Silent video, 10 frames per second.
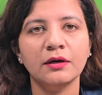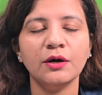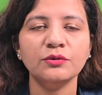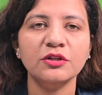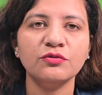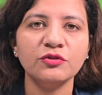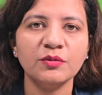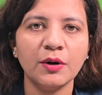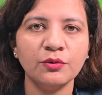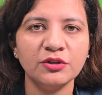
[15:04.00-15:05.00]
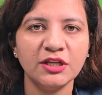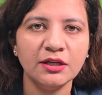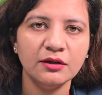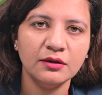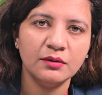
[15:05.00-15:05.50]
Now, this was about
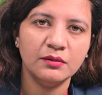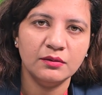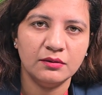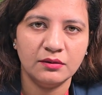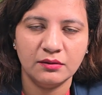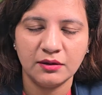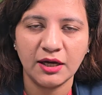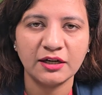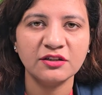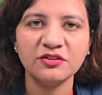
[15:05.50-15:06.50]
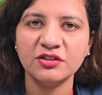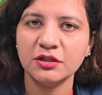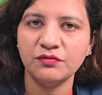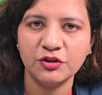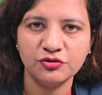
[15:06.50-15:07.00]
the
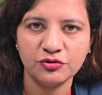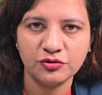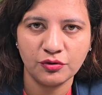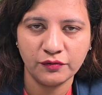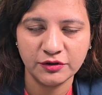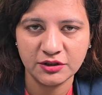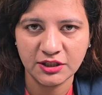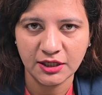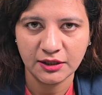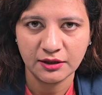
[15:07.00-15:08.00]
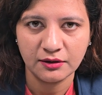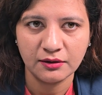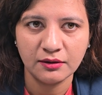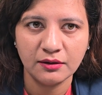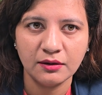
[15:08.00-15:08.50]
characteristic features of the DNA.
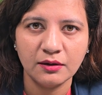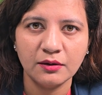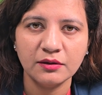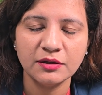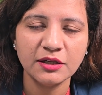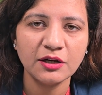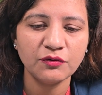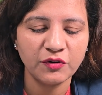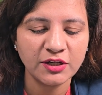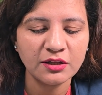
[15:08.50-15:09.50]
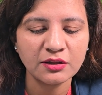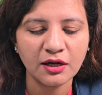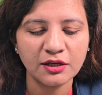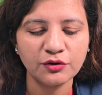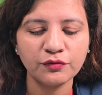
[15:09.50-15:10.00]
There are various
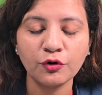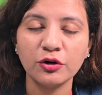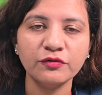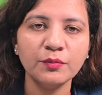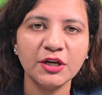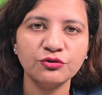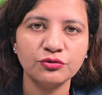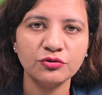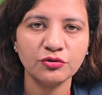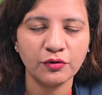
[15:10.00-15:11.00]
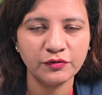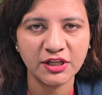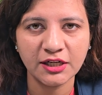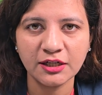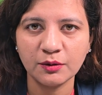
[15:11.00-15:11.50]
kind of conformations of
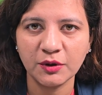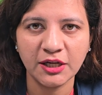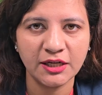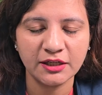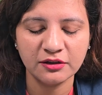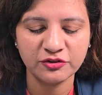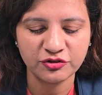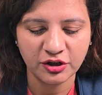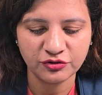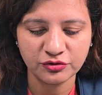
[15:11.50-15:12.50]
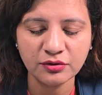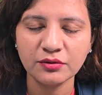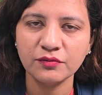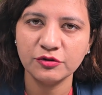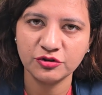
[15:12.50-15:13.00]
DNA double helical structure
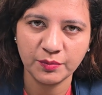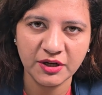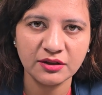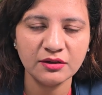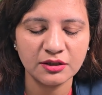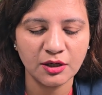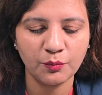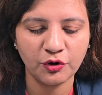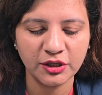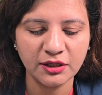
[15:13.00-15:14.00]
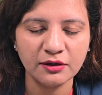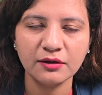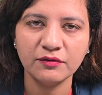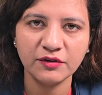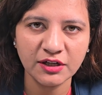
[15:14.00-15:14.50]
which are present in our body.
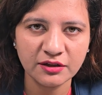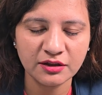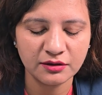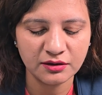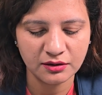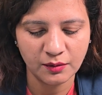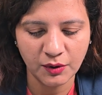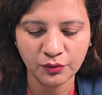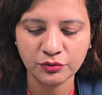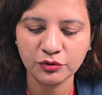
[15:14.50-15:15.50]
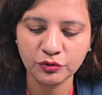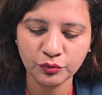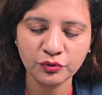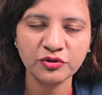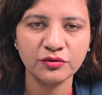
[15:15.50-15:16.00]
We'll discuss about
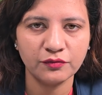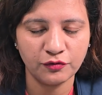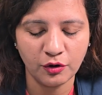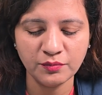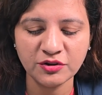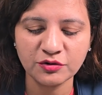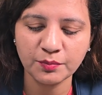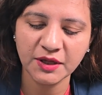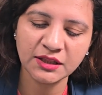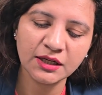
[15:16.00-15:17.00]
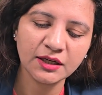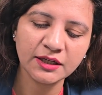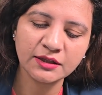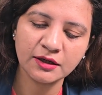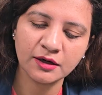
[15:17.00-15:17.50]
those forms. So
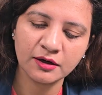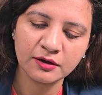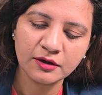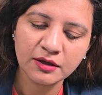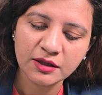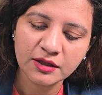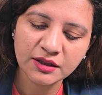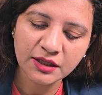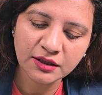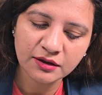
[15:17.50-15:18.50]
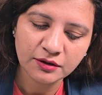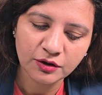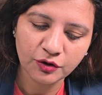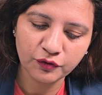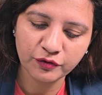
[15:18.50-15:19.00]
basically there are 6
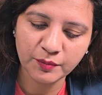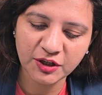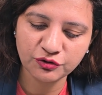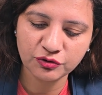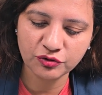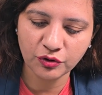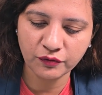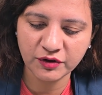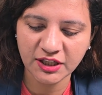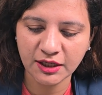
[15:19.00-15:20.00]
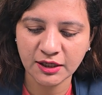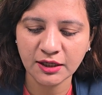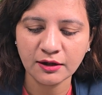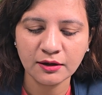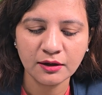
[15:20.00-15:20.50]
conformations of
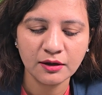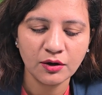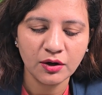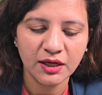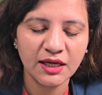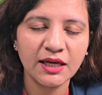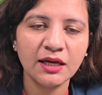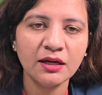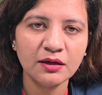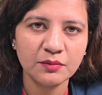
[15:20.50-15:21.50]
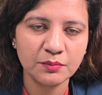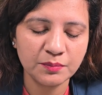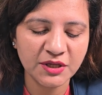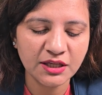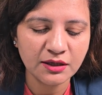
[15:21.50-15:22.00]
DNA: A,
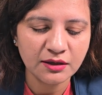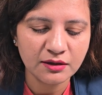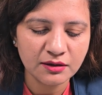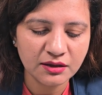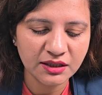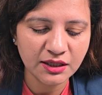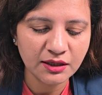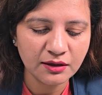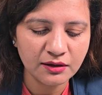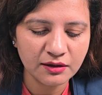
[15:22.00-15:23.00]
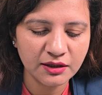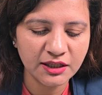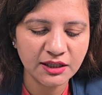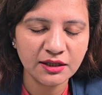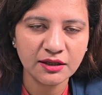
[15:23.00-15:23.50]
B, C,
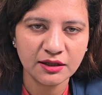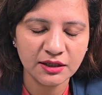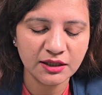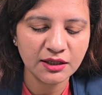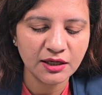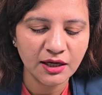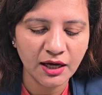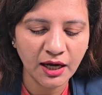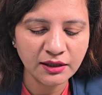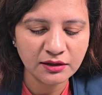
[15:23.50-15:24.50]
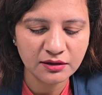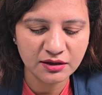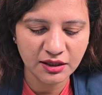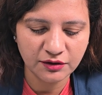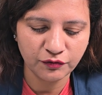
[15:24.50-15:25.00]
D, E and
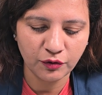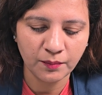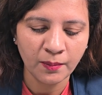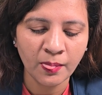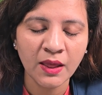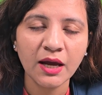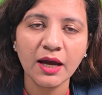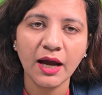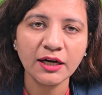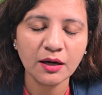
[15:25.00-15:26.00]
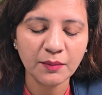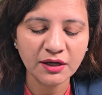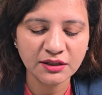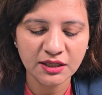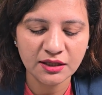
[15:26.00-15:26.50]
Z form. And
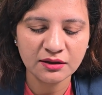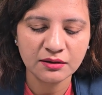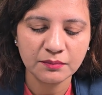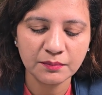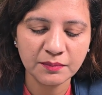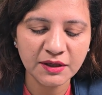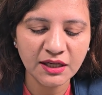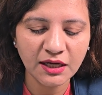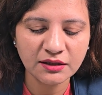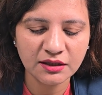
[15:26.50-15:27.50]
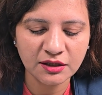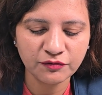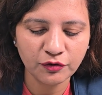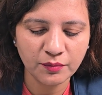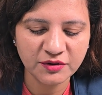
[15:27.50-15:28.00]
among these, B and Z
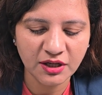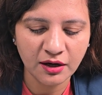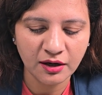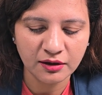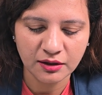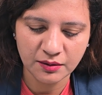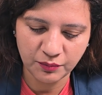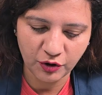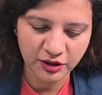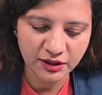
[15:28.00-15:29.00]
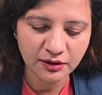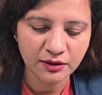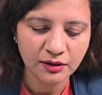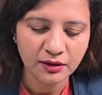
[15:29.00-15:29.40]
forms are important.